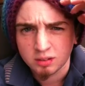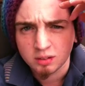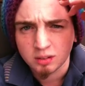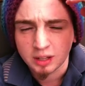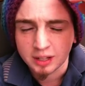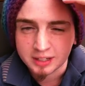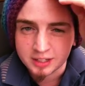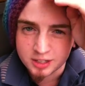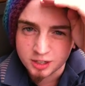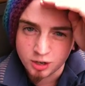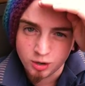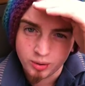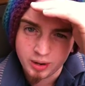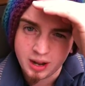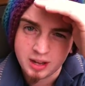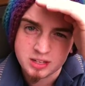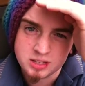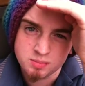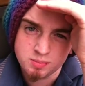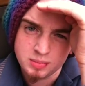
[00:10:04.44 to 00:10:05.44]
Like, to know it
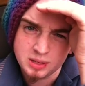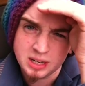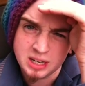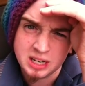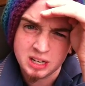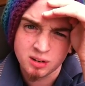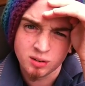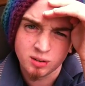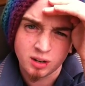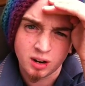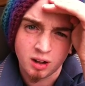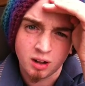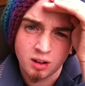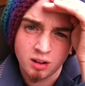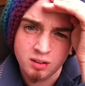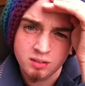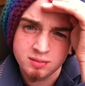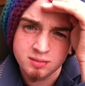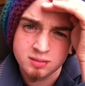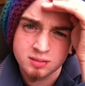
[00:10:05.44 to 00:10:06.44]
hasn't been a year and a
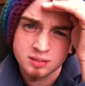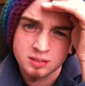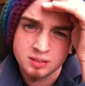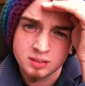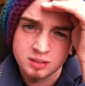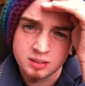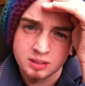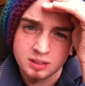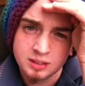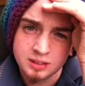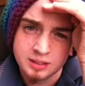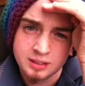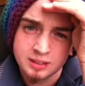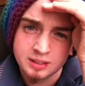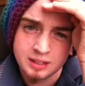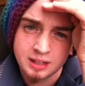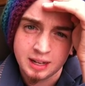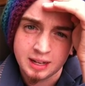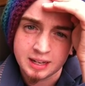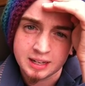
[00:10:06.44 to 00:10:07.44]
half.
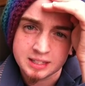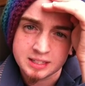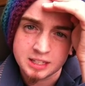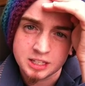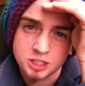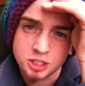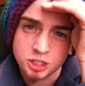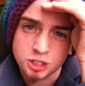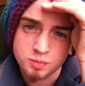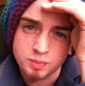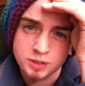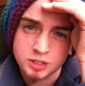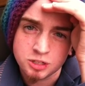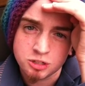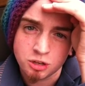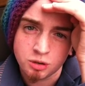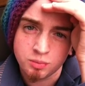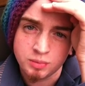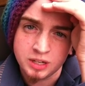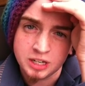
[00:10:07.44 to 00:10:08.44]
I guess there's just been
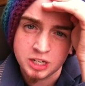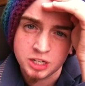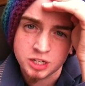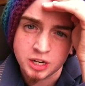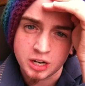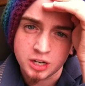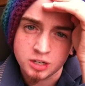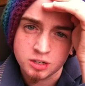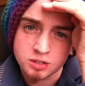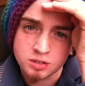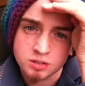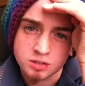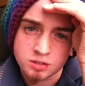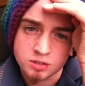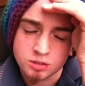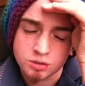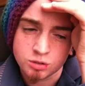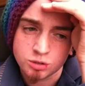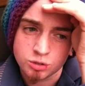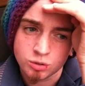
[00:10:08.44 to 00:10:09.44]
so many changes
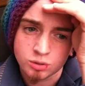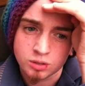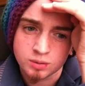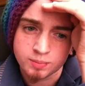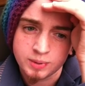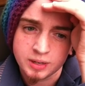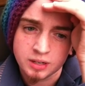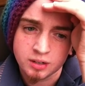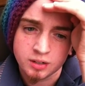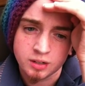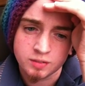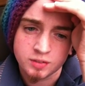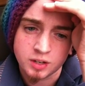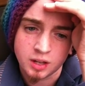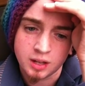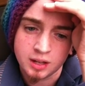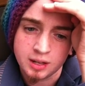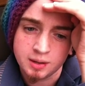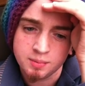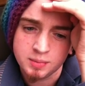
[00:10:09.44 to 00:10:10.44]
in so short a period of
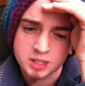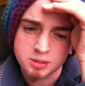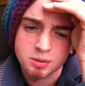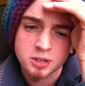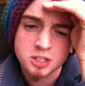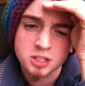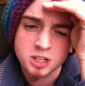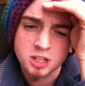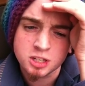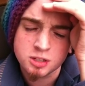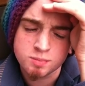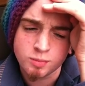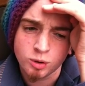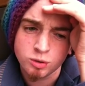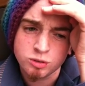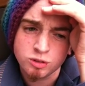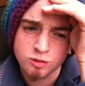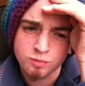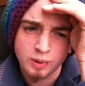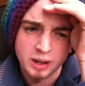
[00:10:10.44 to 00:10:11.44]
time, especially because
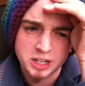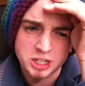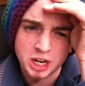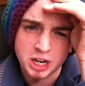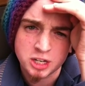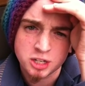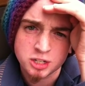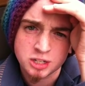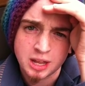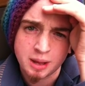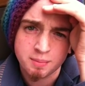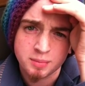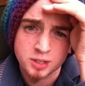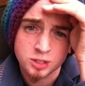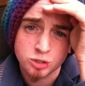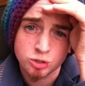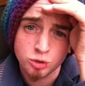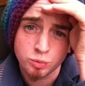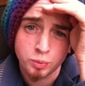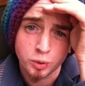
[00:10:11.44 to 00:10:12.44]
most of my changes
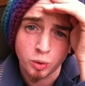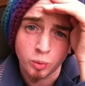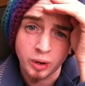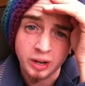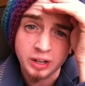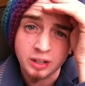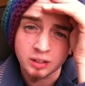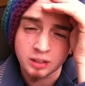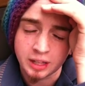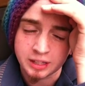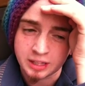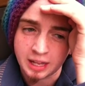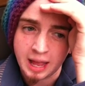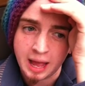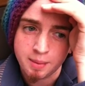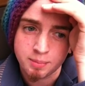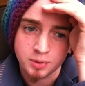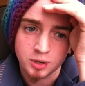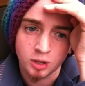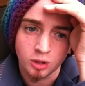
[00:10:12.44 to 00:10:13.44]
happened super quick. Like, they
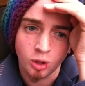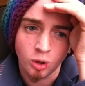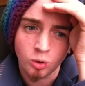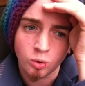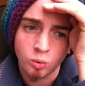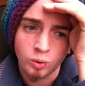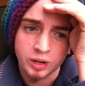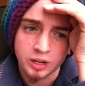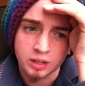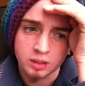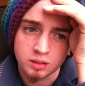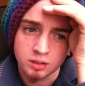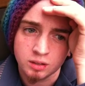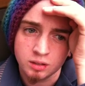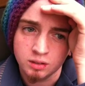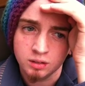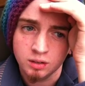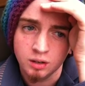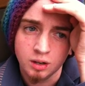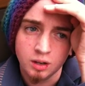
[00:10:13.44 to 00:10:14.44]
happened a lot quicker
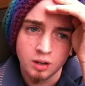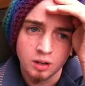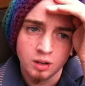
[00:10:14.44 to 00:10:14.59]
than